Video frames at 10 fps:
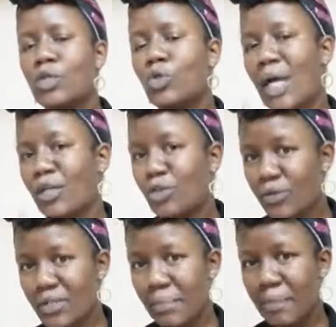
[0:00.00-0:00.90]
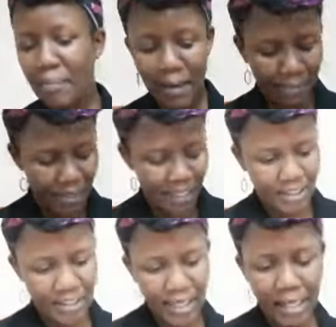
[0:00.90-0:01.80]
You can use a paper
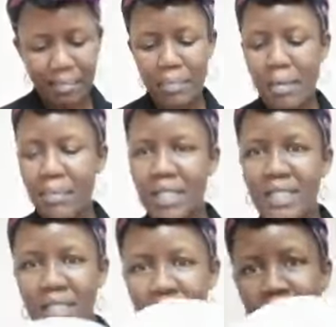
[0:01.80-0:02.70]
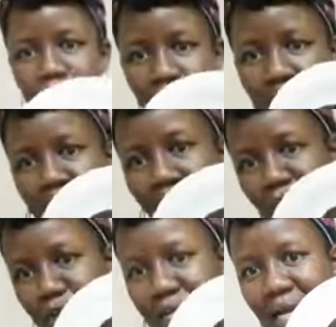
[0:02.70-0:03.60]
plate, and a paper plate is okay.
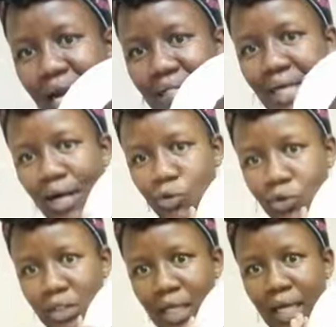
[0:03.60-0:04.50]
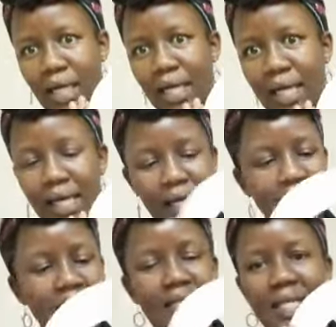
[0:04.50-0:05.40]
I've already cut out.
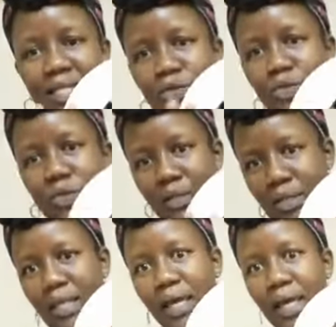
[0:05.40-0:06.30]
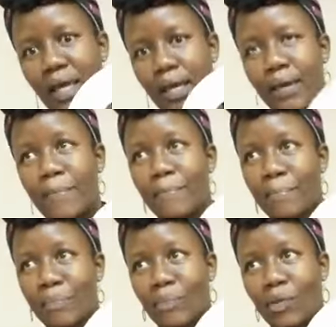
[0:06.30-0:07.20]
It's the
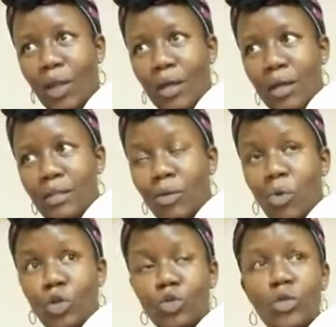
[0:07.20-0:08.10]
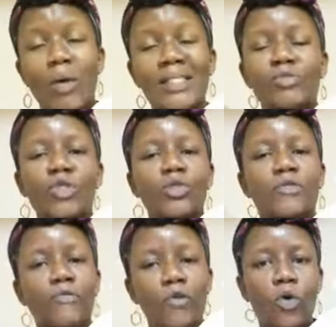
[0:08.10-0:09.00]
ones that we
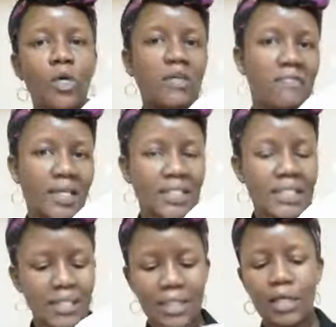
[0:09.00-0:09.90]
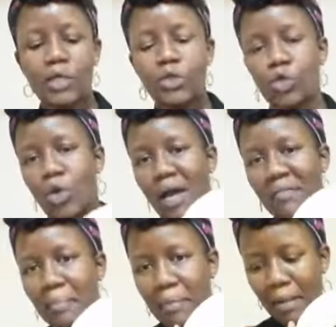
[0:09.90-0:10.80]
use for events. So you
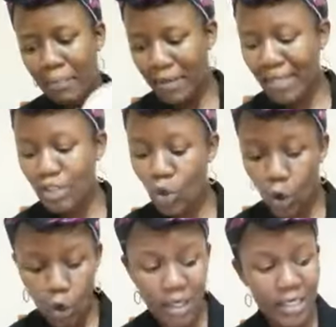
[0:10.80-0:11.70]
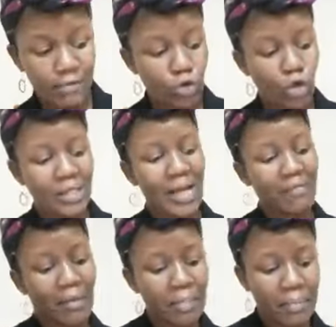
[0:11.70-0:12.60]
have a paper plate, or if you don't
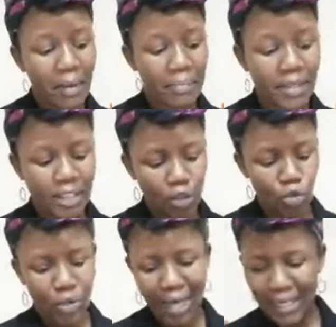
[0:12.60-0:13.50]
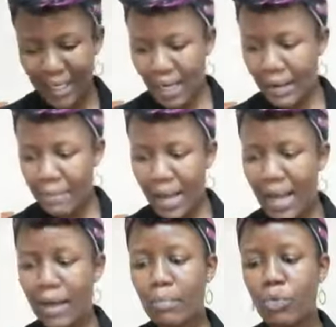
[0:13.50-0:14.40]
have a paper plate, you can come
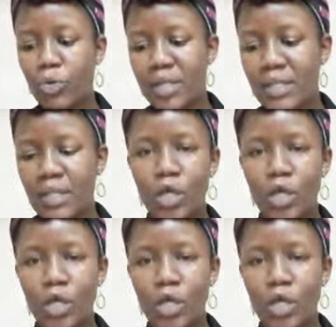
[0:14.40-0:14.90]
up with